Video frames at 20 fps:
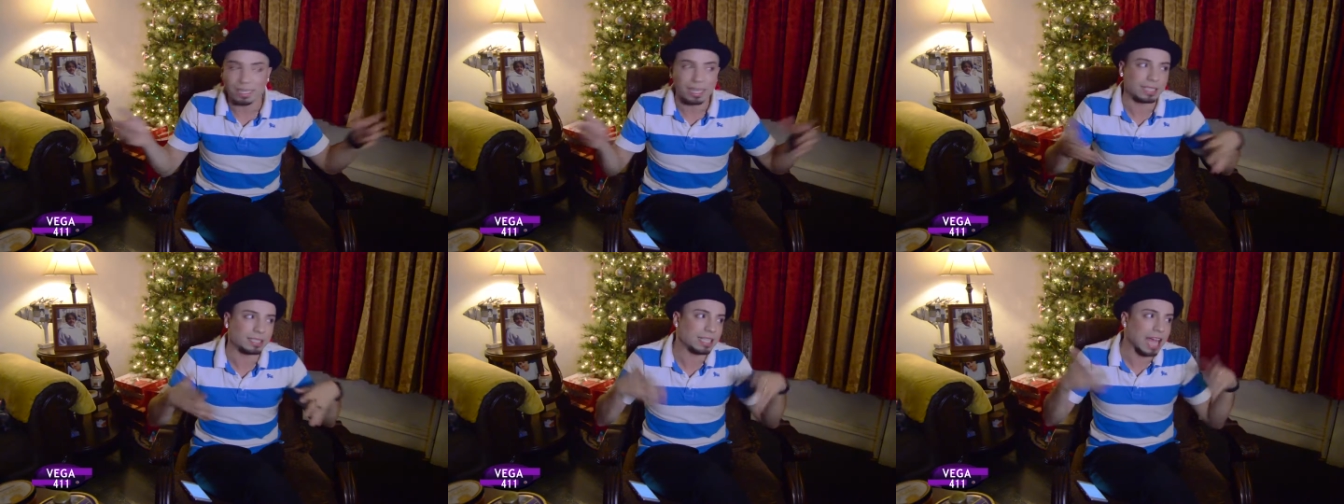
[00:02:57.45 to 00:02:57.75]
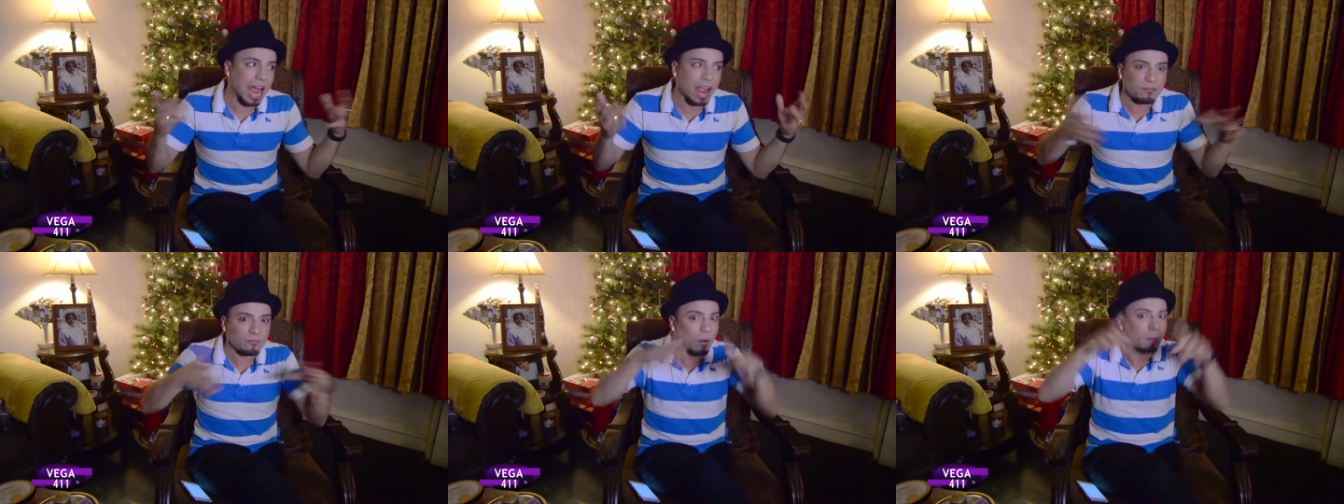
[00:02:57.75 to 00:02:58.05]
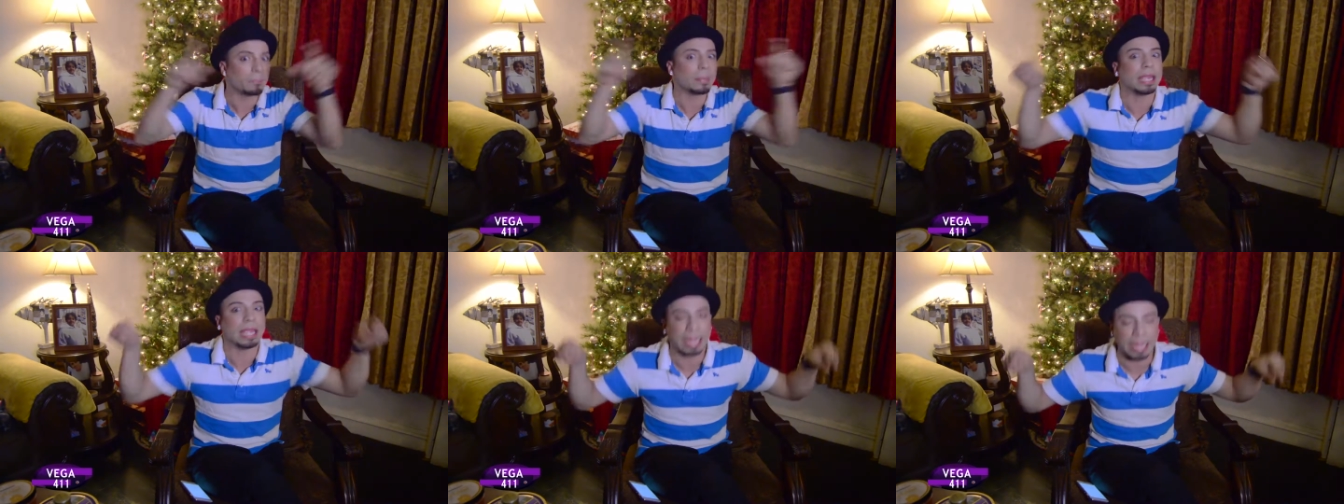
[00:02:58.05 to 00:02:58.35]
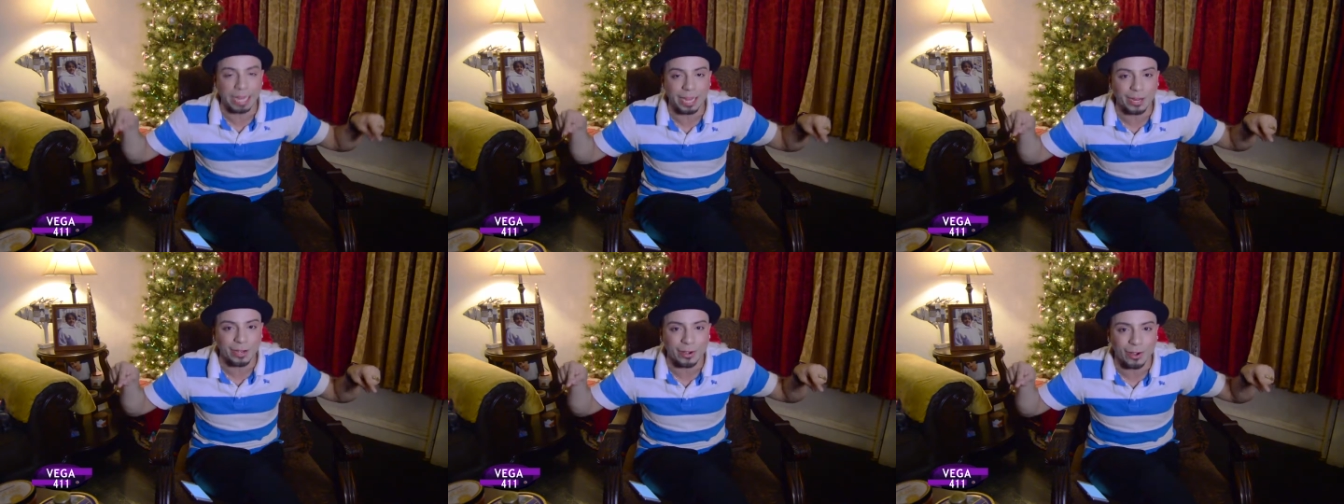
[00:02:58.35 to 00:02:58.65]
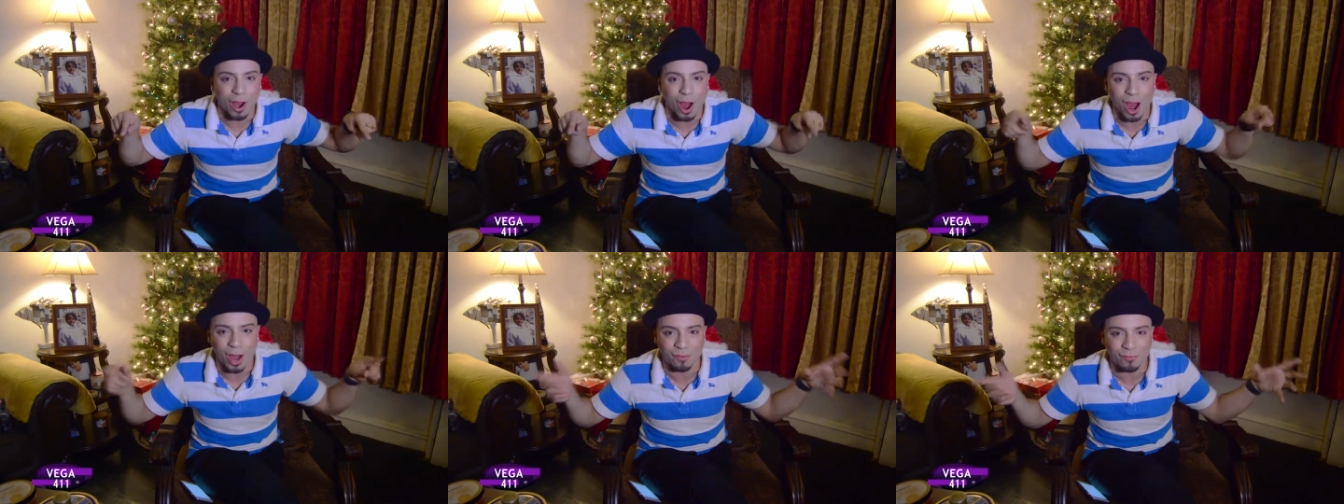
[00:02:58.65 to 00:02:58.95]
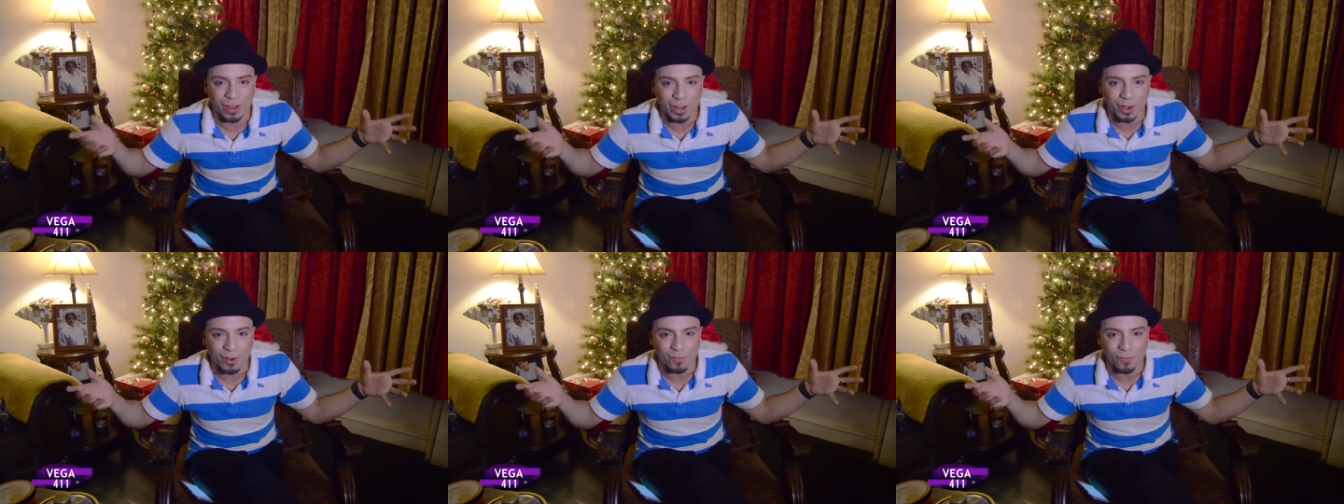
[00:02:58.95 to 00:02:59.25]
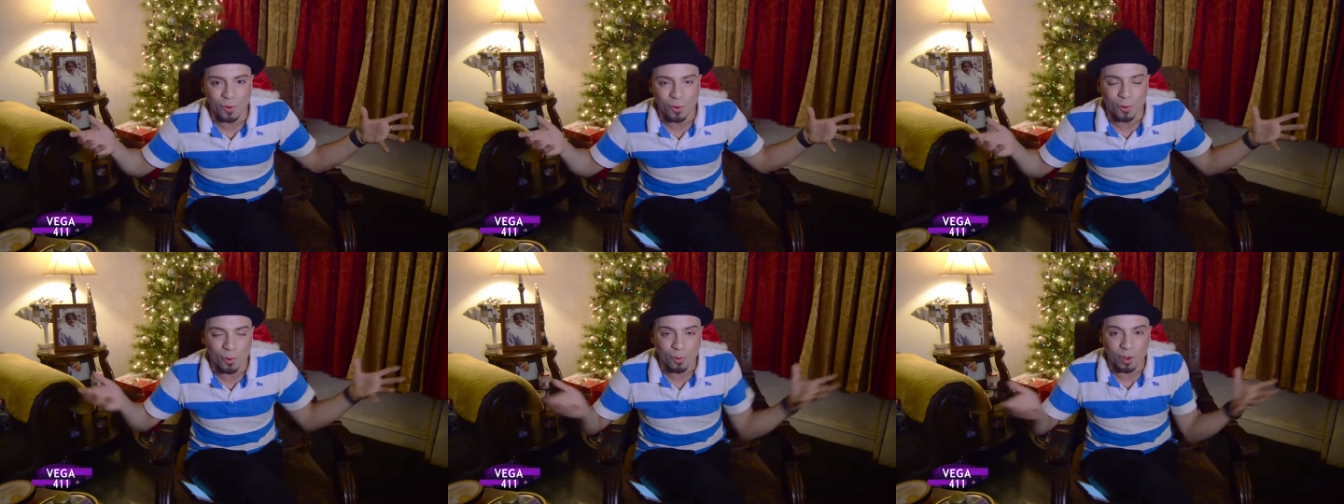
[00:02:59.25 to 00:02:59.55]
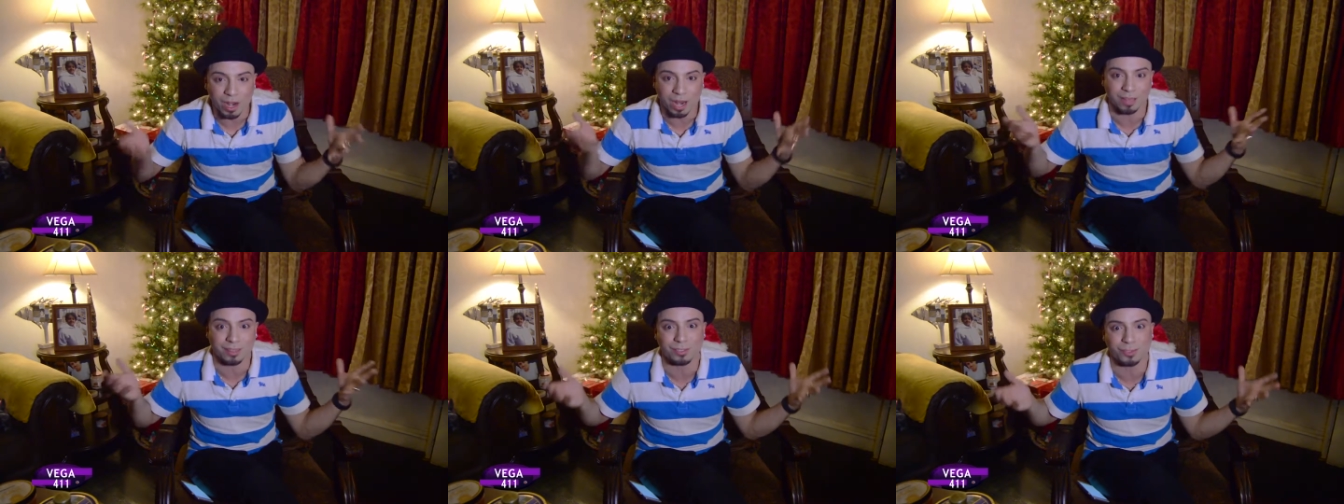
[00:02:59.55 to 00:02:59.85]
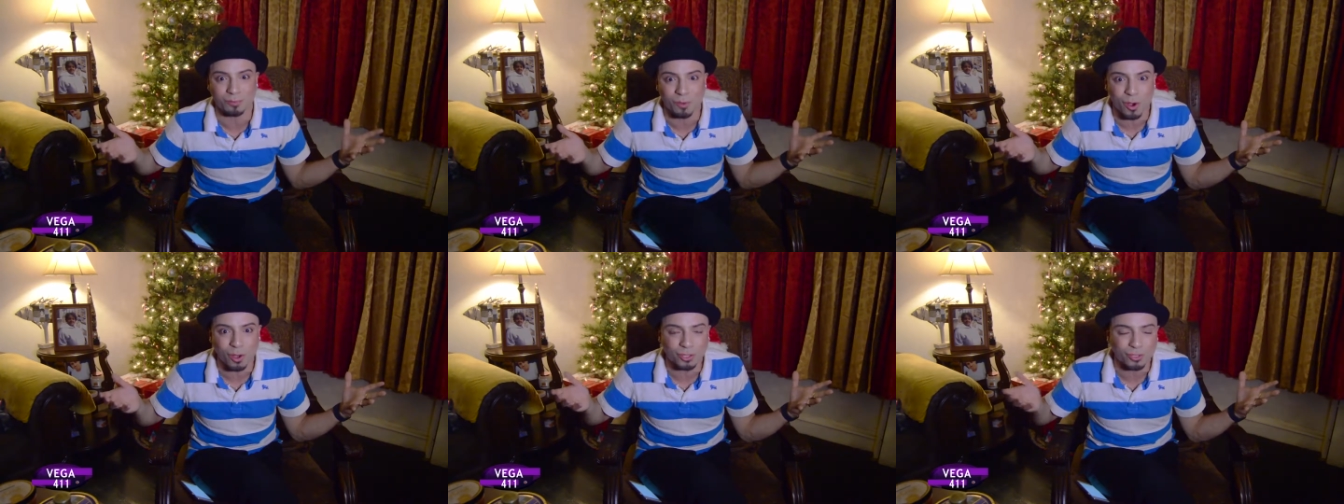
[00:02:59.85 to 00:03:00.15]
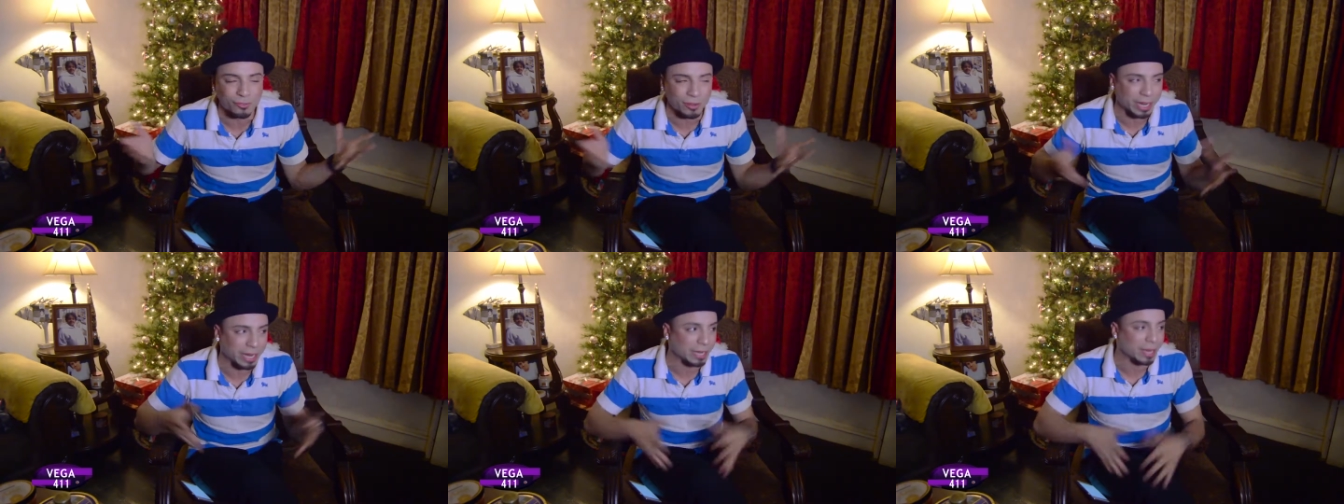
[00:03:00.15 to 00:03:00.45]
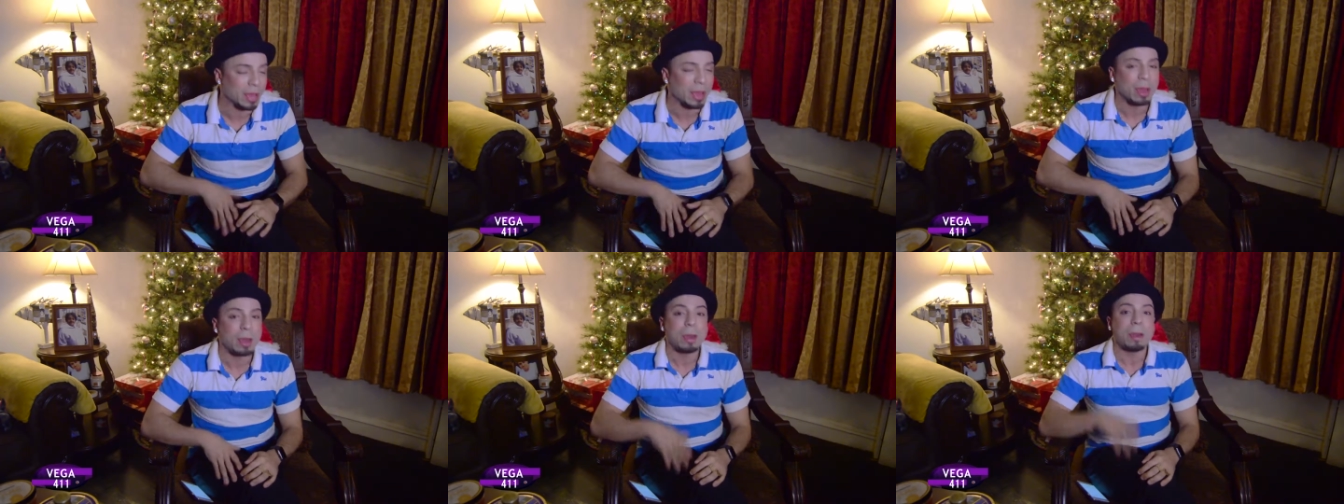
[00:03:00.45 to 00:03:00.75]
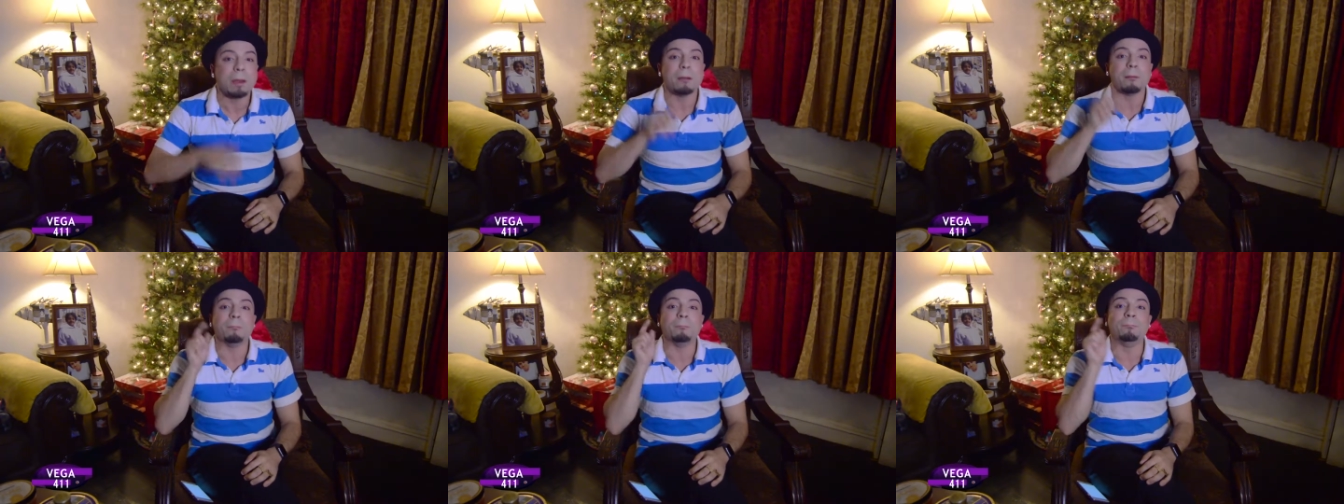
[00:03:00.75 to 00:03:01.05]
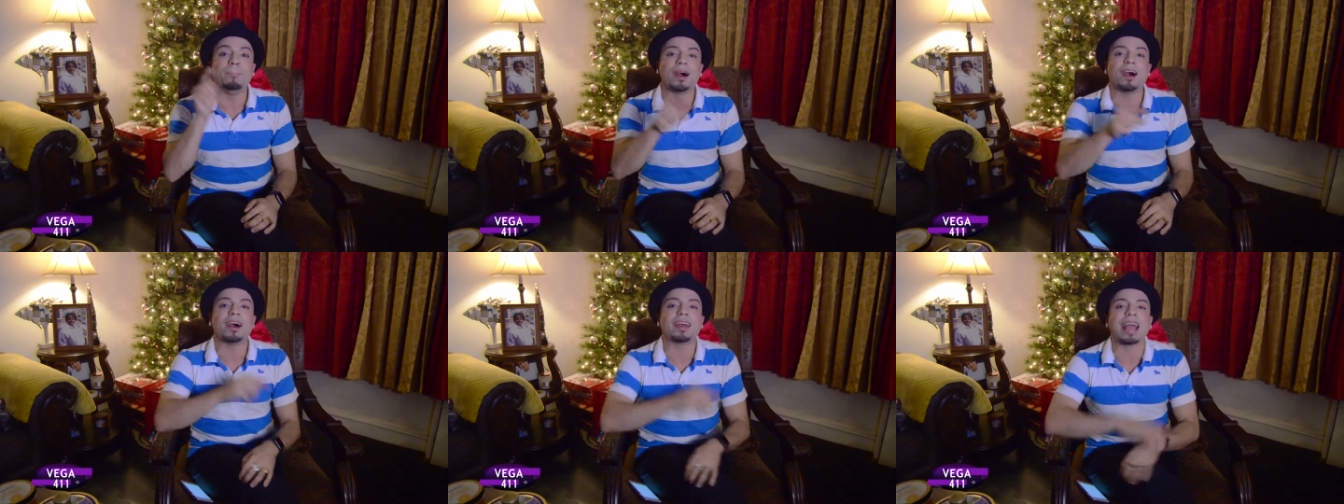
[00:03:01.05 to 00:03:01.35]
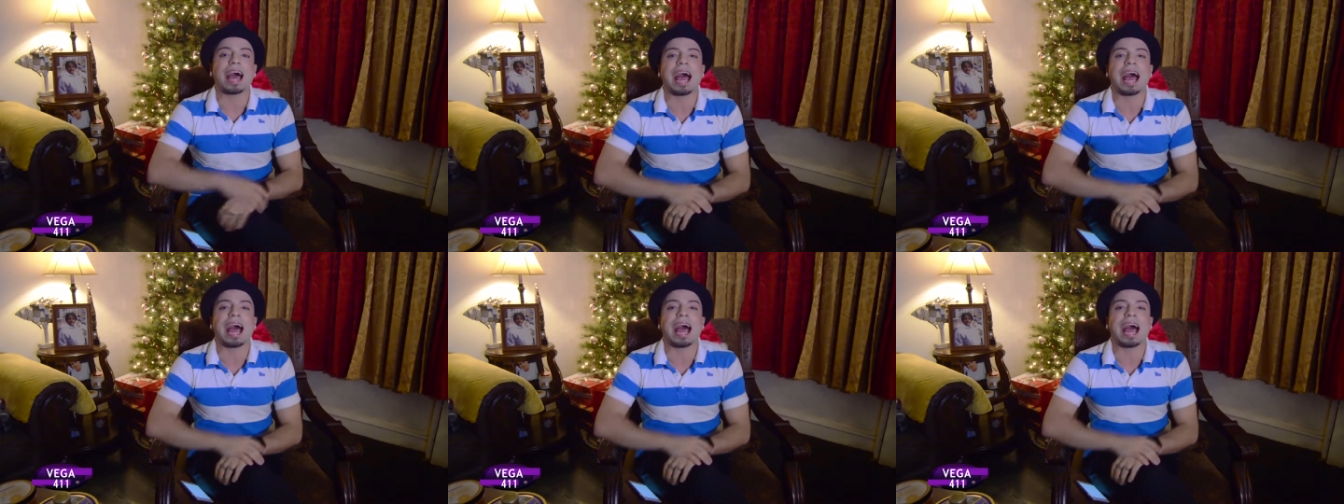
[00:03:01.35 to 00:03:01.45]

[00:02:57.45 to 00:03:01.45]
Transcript: Aside from me here on Vega 411 on the small screen, but